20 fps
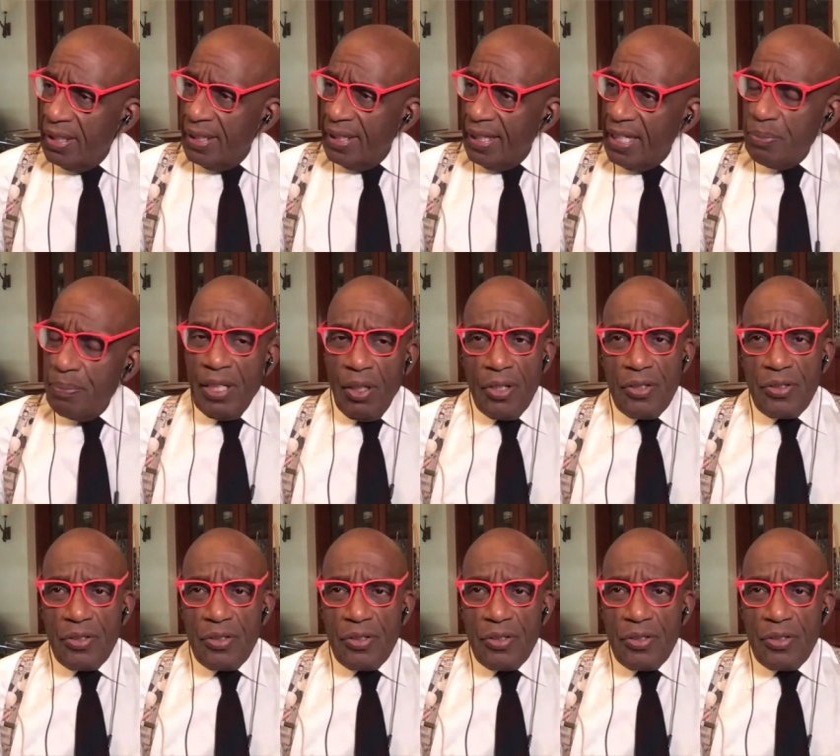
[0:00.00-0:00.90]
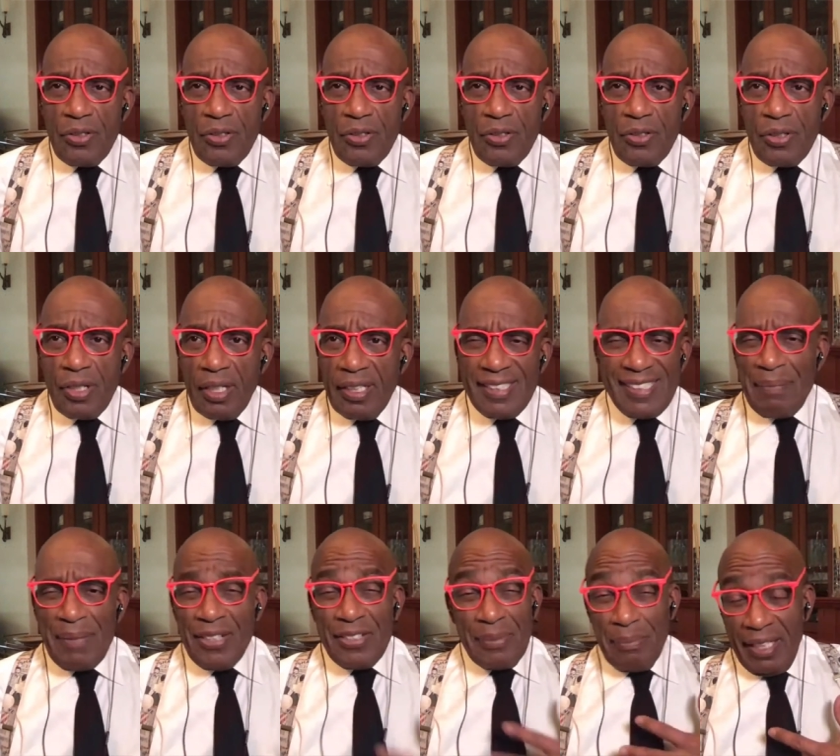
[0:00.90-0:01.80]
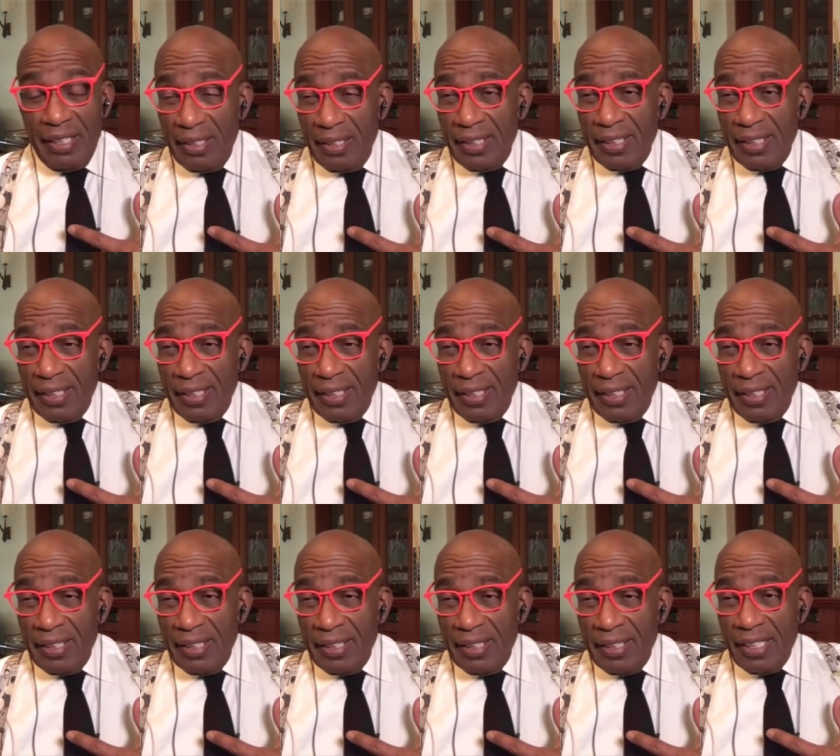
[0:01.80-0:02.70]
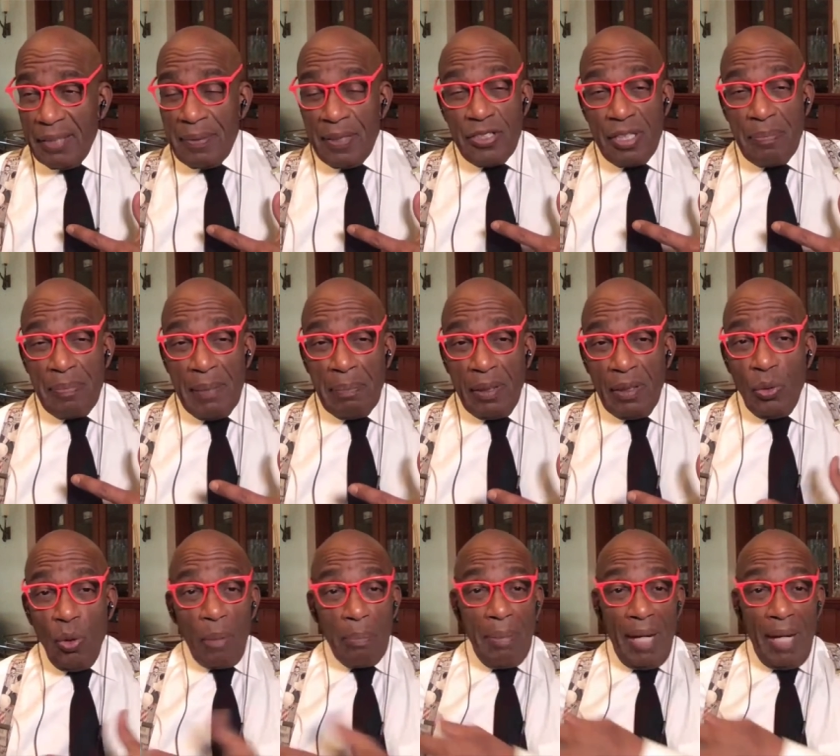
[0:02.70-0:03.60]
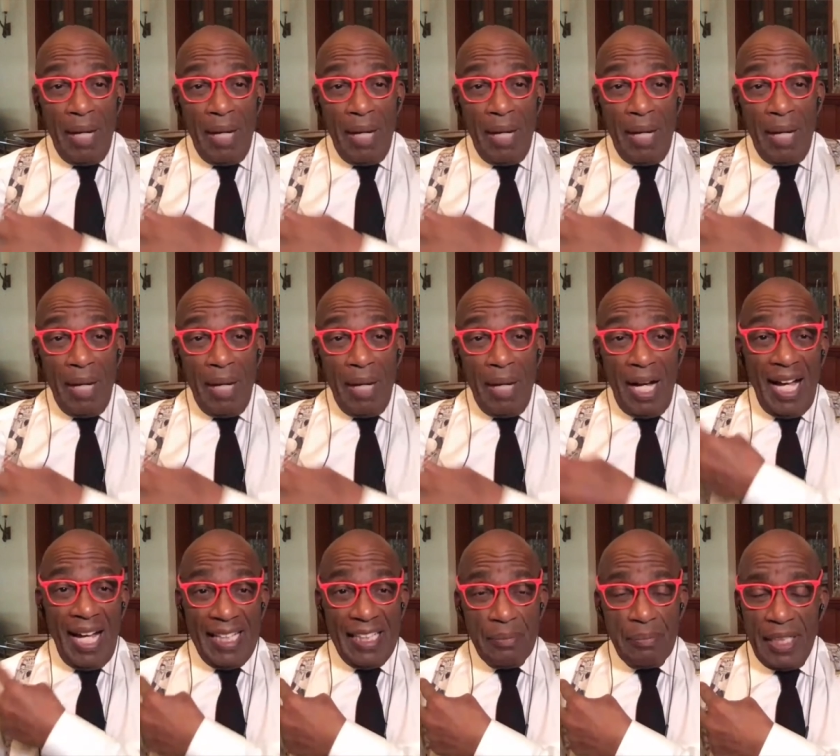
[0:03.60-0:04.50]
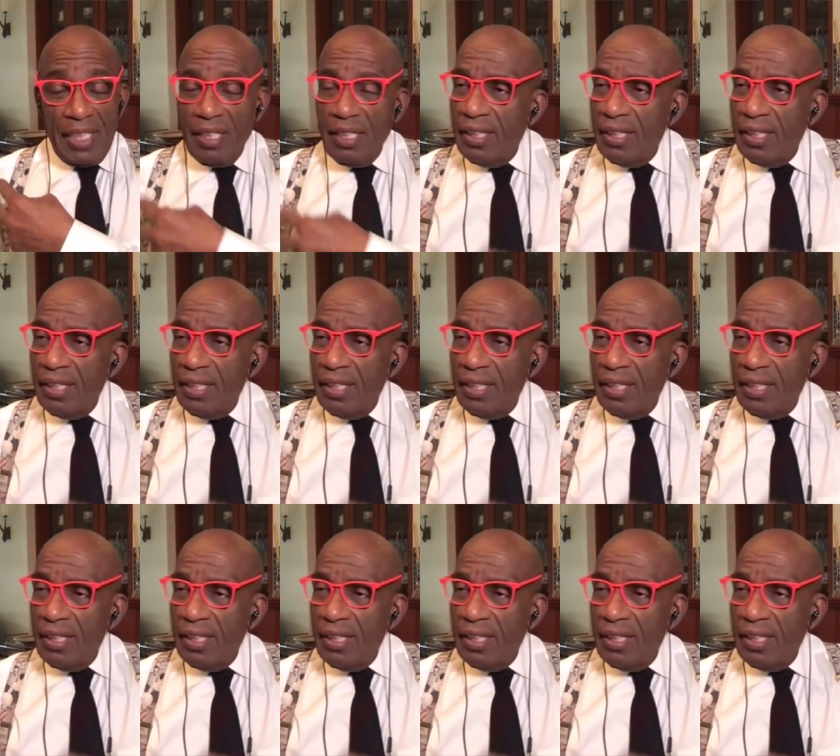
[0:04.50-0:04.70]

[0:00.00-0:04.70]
is because it's not because of me, it's because of the people who are behind me.